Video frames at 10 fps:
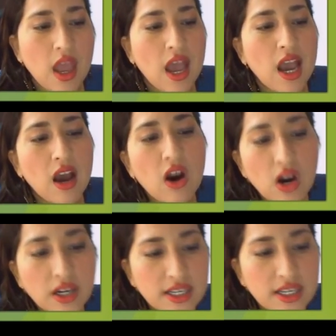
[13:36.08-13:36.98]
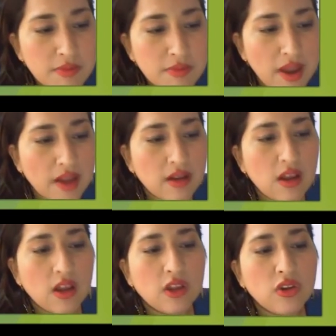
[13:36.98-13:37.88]
An honest man,
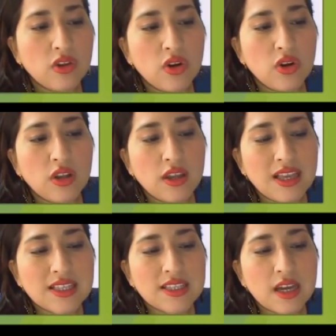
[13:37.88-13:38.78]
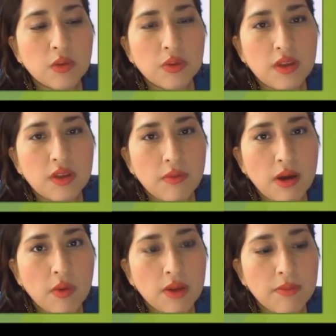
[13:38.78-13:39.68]
not only start with the
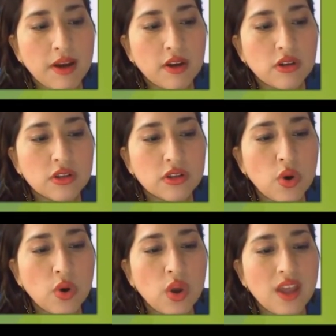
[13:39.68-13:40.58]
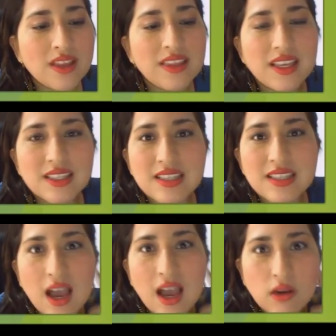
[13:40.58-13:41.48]
vowel, but also the
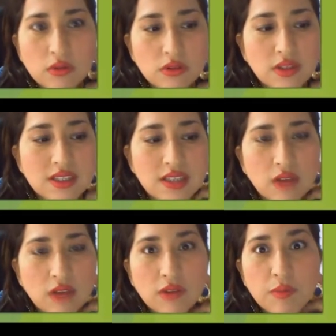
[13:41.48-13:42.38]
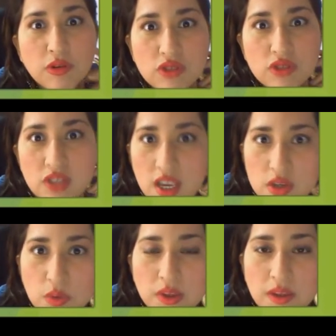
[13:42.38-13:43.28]
sound, the
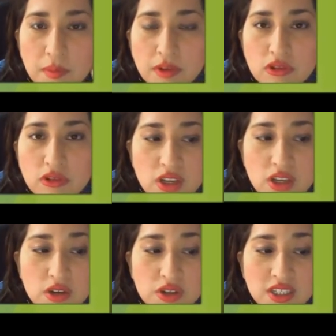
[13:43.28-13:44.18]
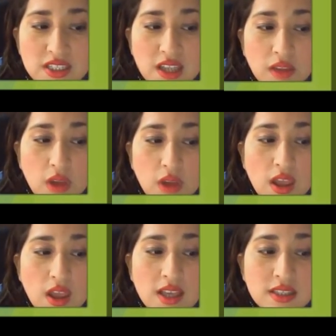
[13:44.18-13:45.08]
pronunciation. When the pronunciation
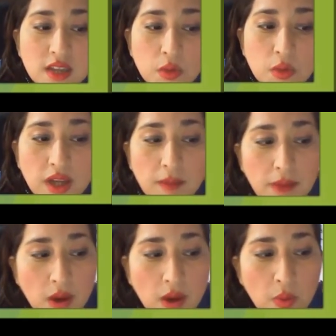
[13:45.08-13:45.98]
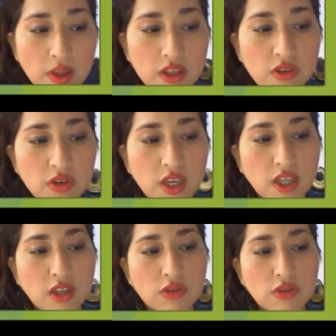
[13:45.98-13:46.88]
start with a vowel, you
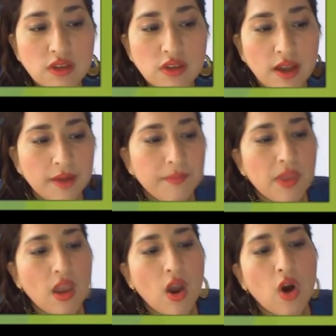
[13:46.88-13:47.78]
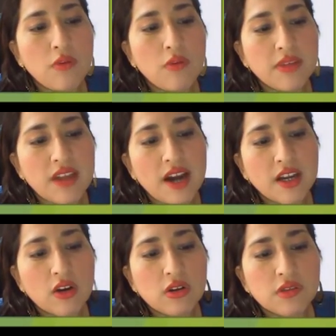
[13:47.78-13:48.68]
can use an. Omit
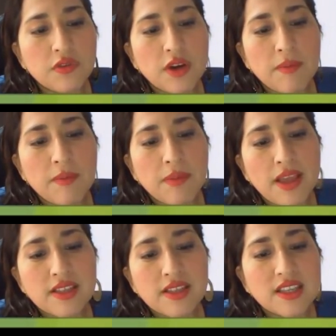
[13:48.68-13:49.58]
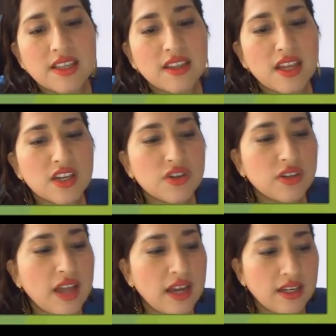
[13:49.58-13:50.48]
articles for places and
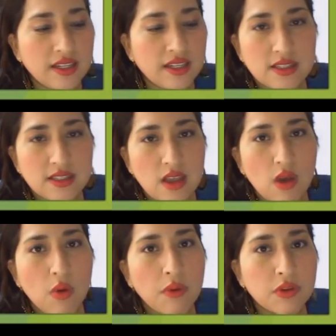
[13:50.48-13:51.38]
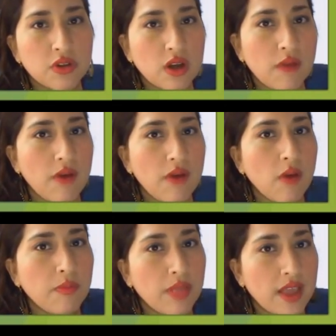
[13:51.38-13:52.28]
nationalities. When we talk
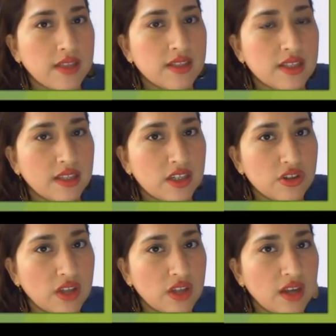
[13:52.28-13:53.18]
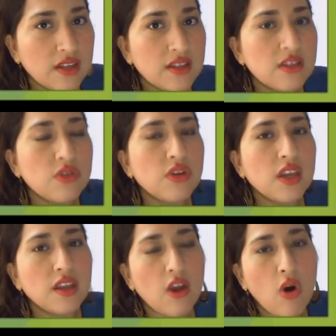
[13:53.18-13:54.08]
about places and nationalities, you
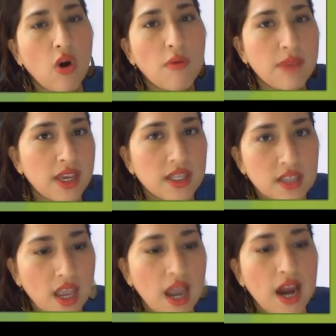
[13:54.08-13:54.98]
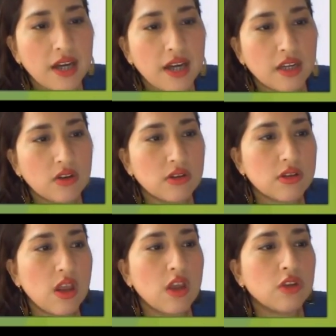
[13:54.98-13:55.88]
can omit articles.
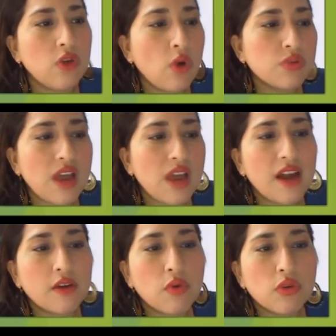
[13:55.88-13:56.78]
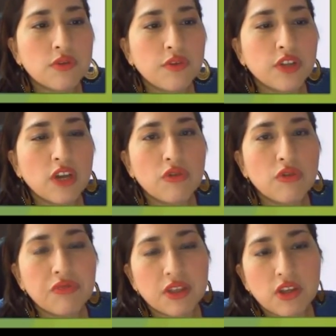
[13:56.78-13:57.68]
Those are rules for the
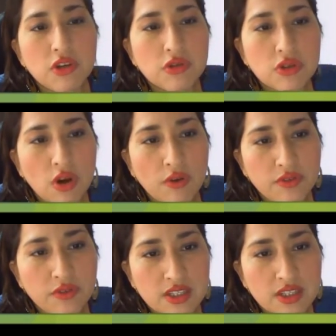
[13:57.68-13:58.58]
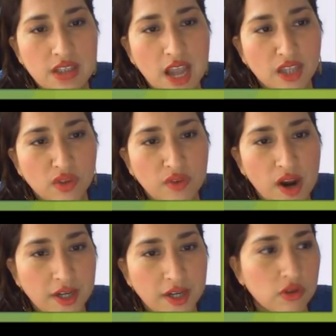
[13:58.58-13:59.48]
correct use of this kind of
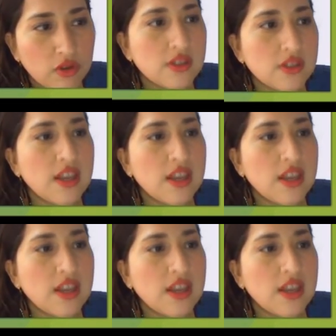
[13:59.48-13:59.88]
articles.